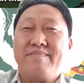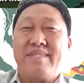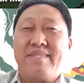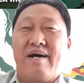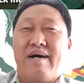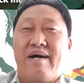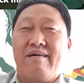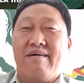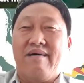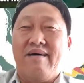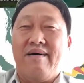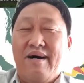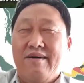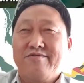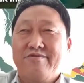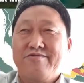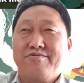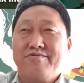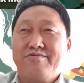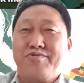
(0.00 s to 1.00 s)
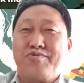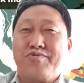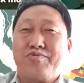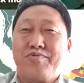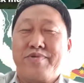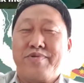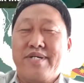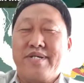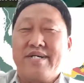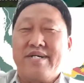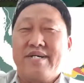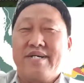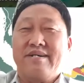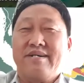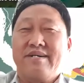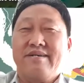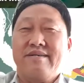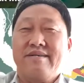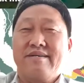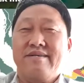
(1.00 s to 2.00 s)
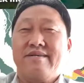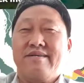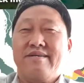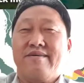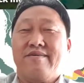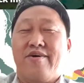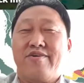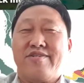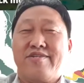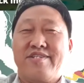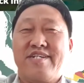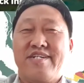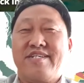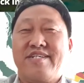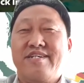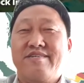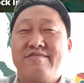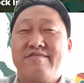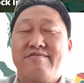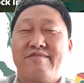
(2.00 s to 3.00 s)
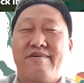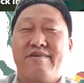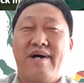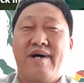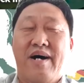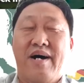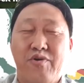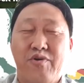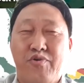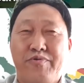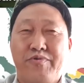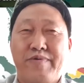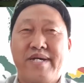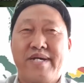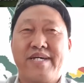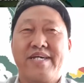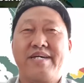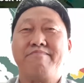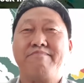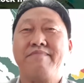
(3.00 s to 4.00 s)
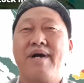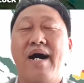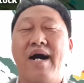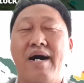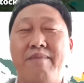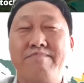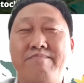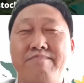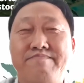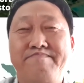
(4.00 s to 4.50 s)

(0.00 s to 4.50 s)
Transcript: now how do we continue or how do we keep up